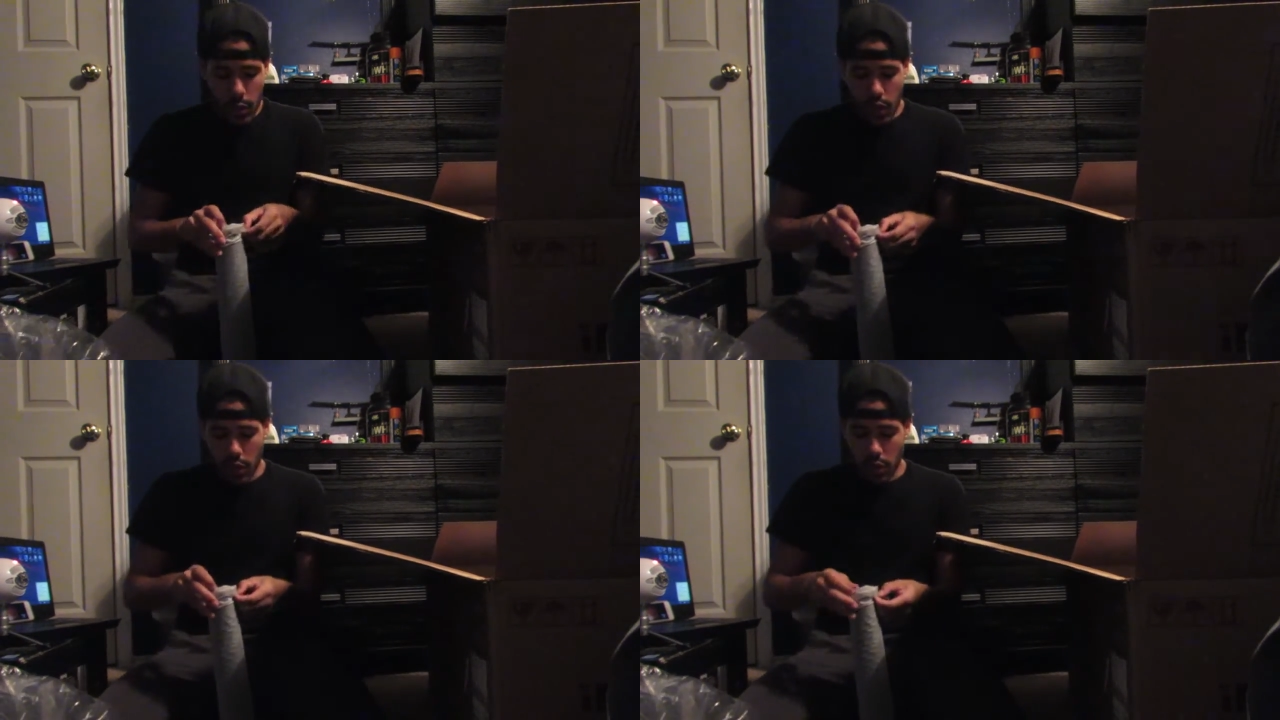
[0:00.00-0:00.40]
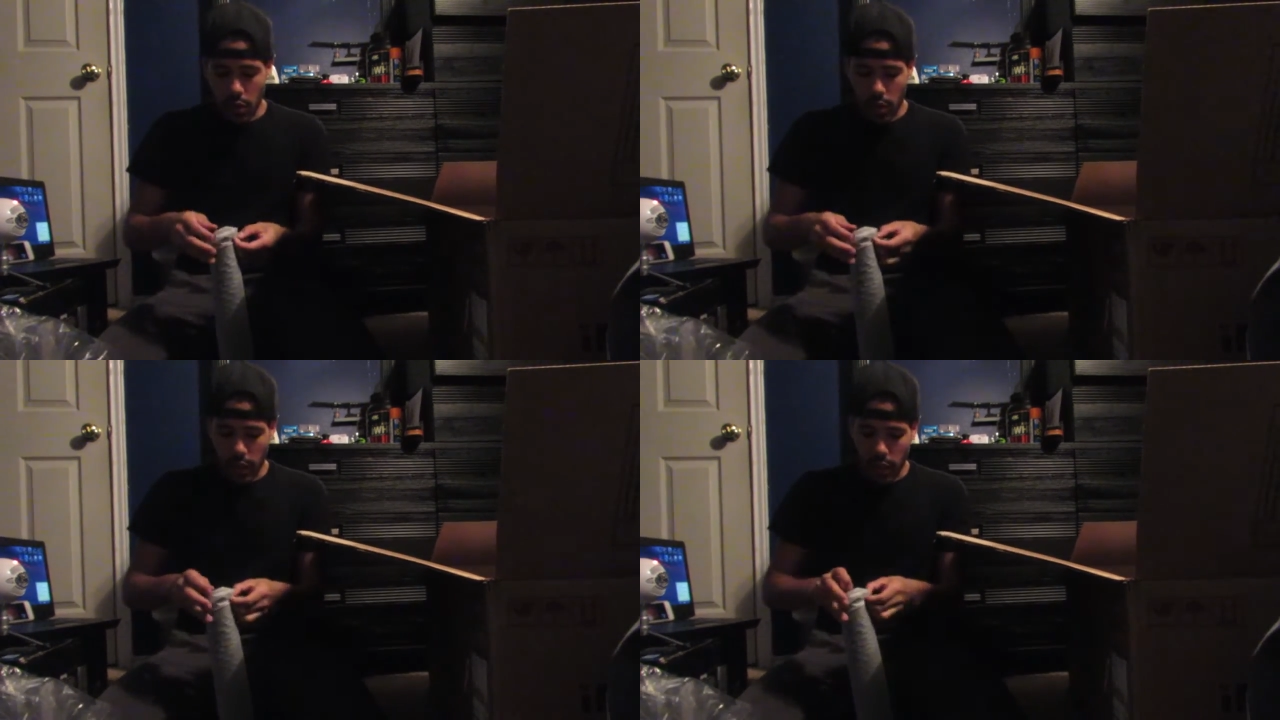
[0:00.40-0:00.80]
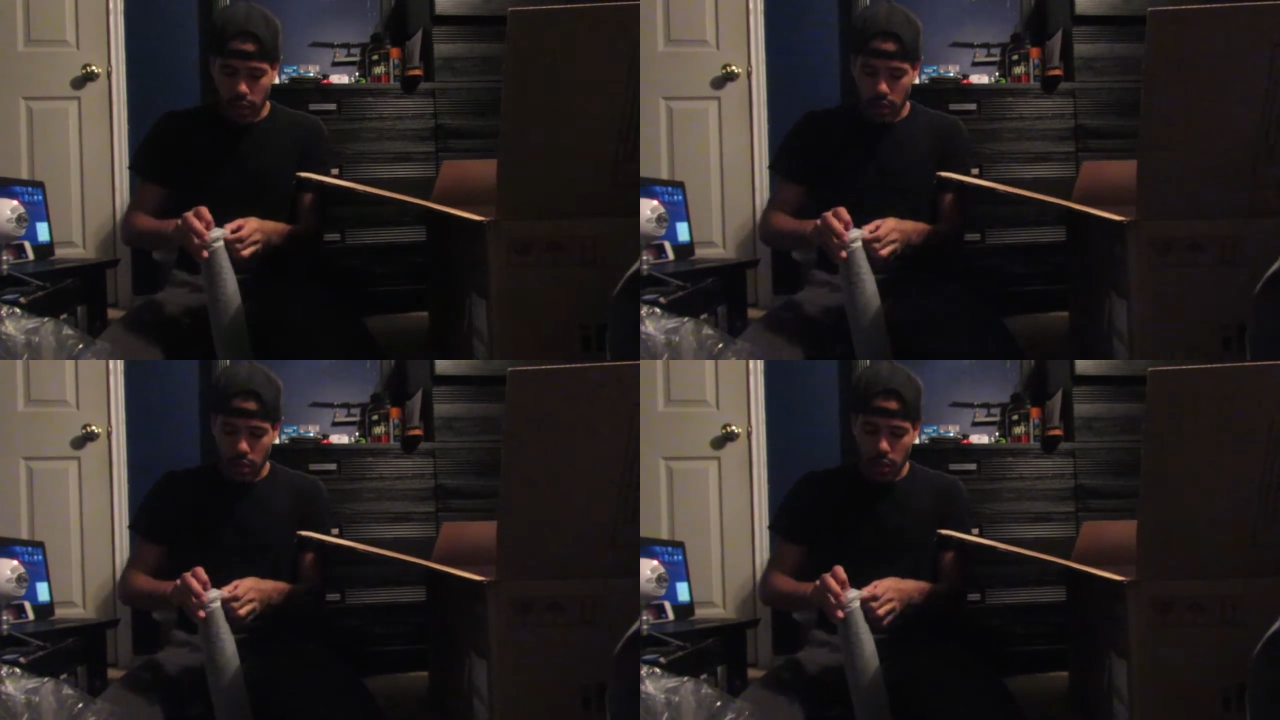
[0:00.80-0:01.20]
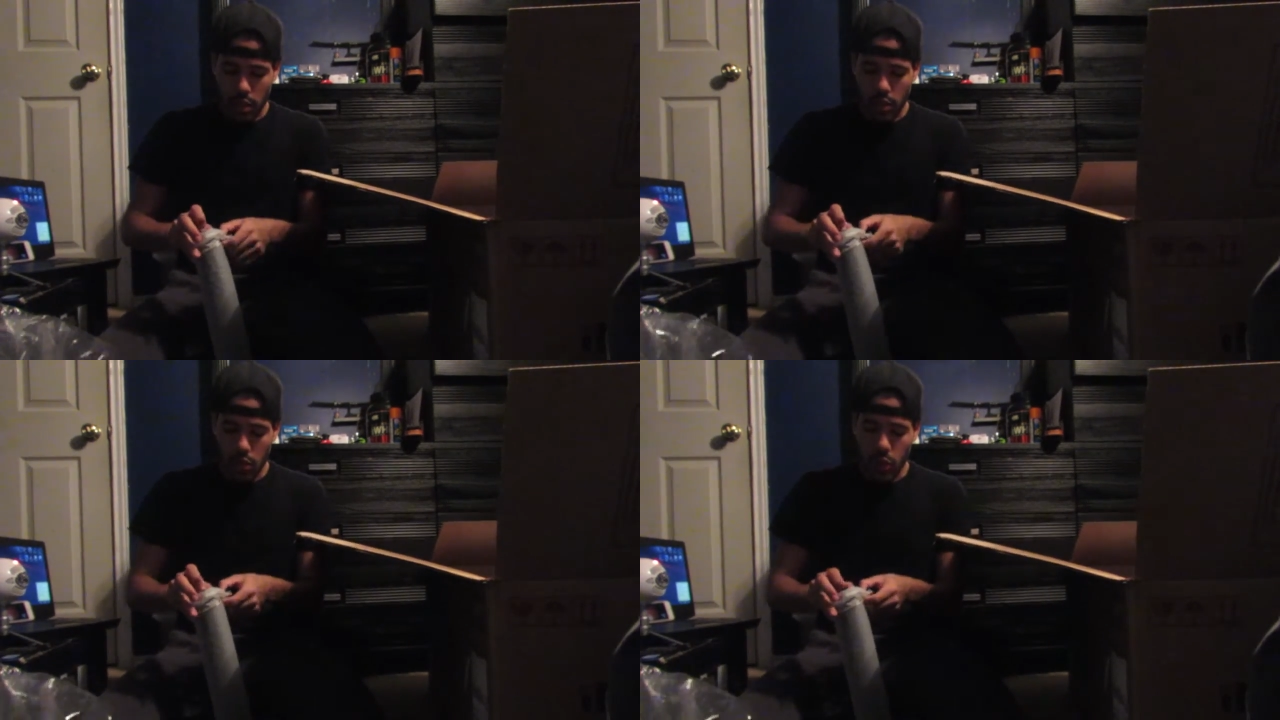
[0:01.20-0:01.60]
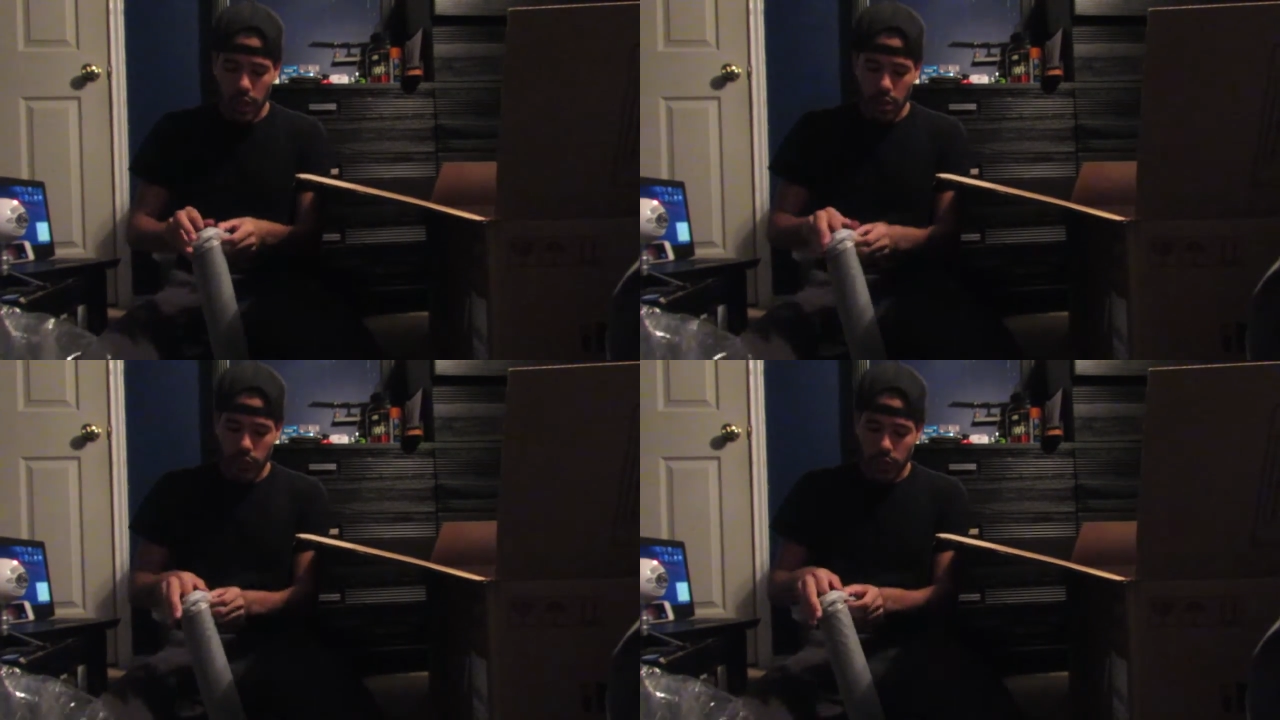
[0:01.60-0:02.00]
So it took like a, uh, two
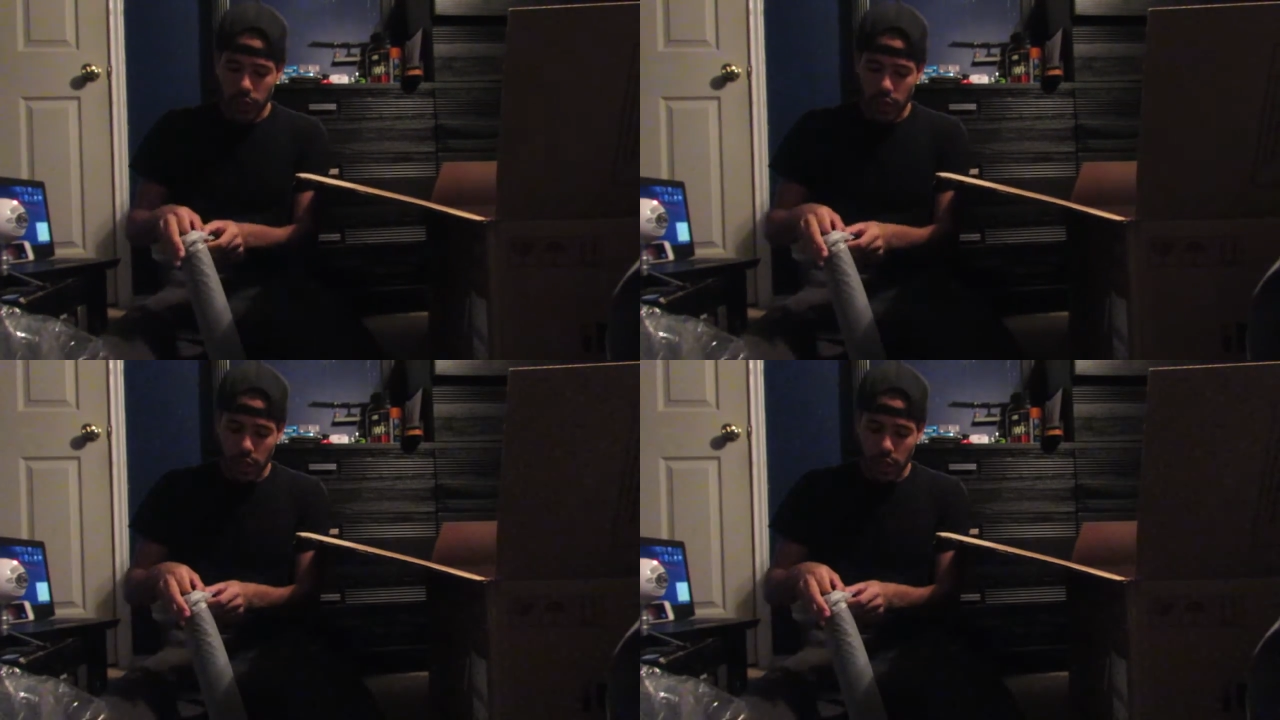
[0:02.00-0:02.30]
weeks for it to get